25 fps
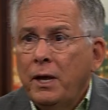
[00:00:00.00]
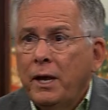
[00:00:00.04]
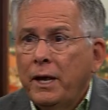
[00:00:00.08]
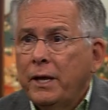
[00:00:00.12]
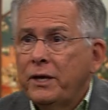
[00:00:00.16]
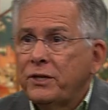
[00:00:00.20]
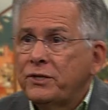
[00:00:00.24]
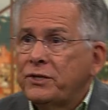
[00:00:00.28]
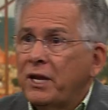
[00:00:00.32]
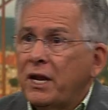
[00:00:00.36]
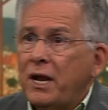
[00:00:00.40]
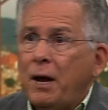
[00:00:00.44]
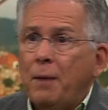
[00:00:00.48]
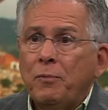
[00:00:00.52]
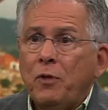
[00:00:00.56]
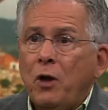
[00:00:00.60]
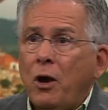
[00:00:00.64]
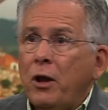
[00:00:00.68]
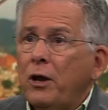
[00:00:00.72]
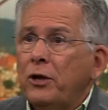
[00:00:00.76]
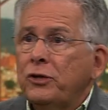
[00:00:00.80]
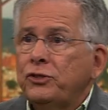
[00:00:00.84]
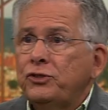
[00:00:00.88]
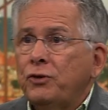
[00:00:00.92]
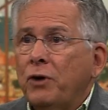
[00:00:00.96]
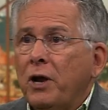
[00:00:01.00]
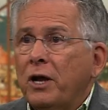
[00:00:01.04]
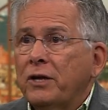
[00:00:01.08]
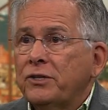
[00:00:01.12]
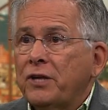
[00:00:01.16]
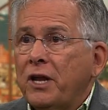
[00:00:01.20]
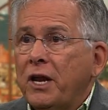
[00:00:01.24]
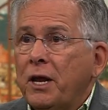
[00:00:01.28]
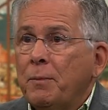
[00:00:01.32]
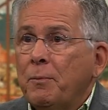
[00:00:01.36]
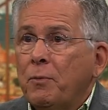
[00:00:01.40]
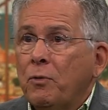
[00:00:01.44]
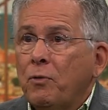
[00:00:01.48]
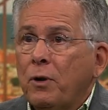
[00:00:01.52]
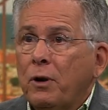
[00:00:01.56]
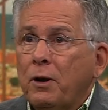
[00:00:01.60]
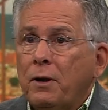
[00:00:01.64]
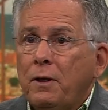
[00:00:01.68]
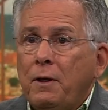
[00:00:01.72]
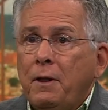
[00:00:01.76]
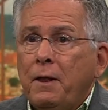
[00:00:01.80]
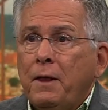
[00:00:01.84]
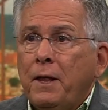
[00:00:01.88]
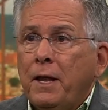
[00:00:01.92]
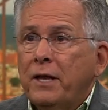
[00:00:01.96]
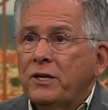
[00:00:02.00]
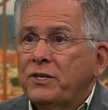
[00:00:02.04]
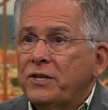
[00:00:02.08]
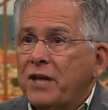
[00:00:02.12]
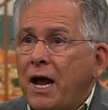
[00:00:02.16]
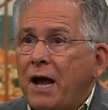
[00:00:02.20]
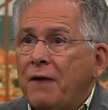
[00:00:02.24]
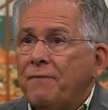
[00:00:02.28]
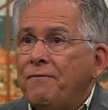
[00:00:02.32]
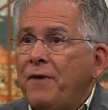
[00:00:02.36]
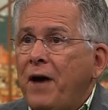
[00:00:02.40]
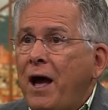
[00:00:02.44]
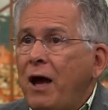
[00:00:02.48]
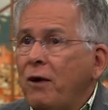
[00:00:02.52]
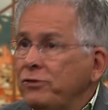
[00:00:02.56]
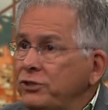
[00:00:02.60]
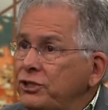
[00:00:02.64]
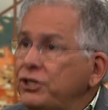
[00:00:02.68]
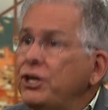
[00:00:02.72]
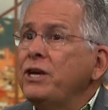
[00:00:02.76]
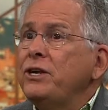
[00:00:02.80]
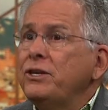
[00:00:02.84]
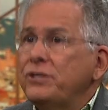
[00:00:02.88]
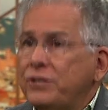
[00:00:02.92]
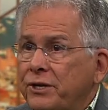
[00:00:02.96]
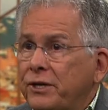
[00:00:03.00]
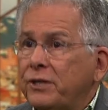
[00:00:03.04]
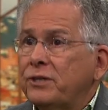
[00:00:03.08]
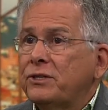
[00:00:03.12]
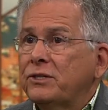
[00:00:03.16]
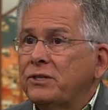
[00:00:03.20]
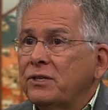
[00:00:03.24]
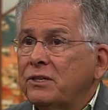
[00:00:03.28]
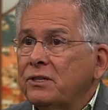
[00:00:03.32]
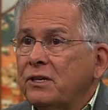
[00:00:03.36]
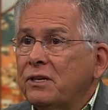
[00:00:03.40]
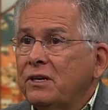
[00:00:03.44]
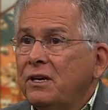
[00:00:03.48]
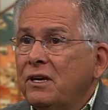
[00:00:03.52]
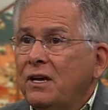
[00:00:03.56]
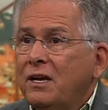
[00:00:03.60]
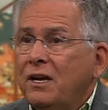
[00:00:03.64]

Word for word: He said, I'm not on drugs anymore. He said, I found Jesus.